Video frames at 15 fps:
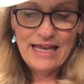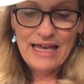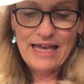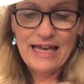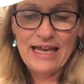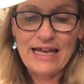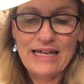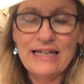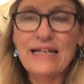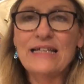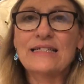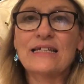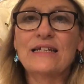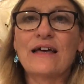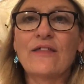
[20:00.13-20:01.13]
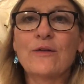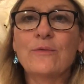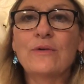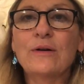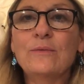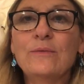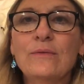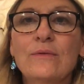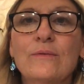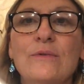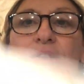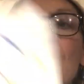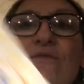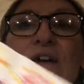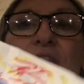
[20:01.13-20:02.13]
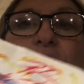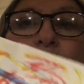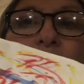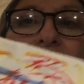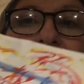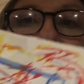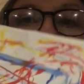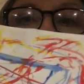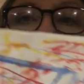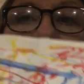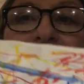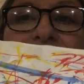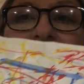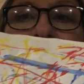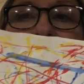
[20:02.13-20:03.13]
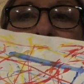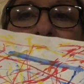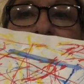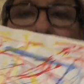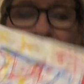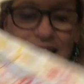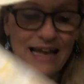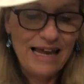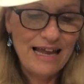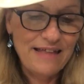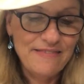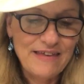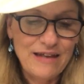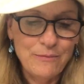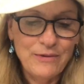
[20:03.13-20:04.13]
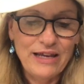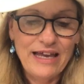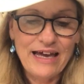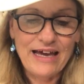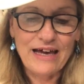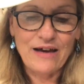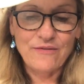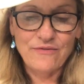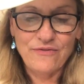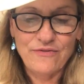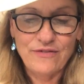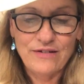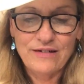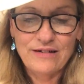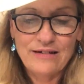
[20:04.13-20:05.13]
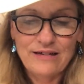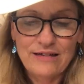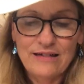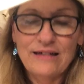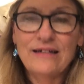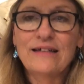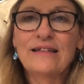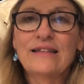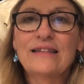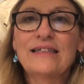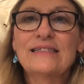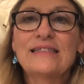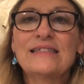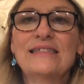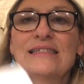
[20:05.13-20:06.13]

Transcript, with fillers: And here's another one with feather painting. And then we have, this is